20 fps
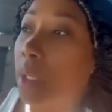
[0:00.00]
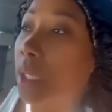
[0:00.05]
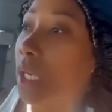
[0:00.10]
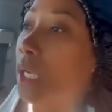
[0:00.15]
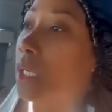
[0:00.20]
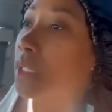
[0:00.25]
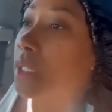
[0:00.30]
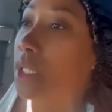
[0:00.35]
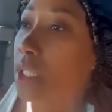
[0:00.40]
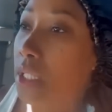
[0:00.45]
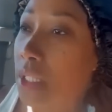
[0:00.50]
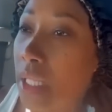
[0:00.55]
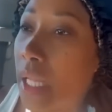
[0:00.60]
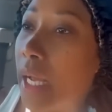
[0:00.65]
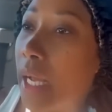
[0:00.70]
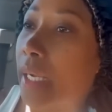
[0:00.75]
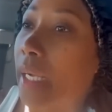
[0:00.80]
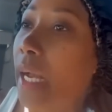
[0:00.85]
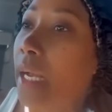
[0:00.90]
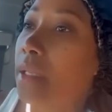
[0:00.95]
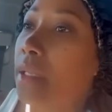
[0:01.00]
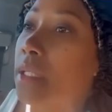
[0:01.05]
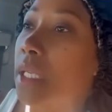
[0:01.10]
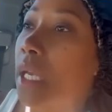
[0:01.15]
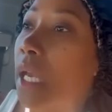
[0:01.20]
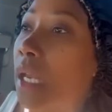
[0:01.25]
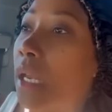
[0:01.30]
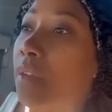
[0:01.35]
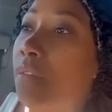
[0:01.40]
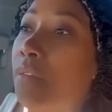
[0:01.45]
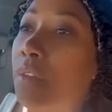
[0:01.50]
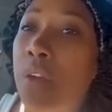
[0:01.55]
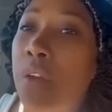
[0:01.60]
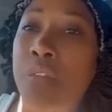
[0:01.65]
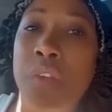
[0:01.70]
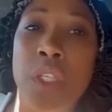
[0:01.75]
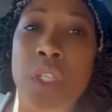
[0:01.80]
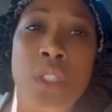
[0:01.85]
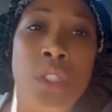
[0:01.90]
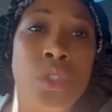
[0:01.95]
because just like I said, even
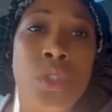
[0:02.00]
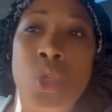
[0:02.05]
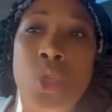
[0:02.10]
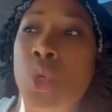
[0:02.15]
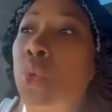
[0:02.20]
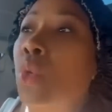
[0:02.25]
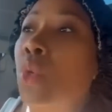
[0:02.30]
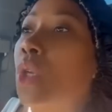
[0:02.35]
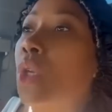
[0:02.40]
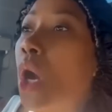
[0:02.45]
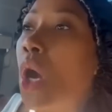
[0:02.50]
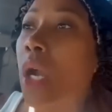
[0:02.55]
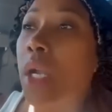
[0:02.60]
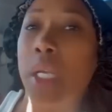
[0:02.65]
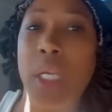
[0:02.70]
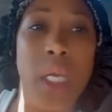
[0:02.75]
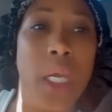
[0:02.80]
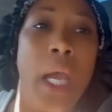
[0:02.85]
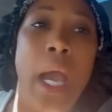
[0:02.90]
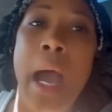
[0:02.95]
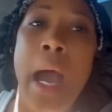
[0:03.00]
if it's a schoolyard,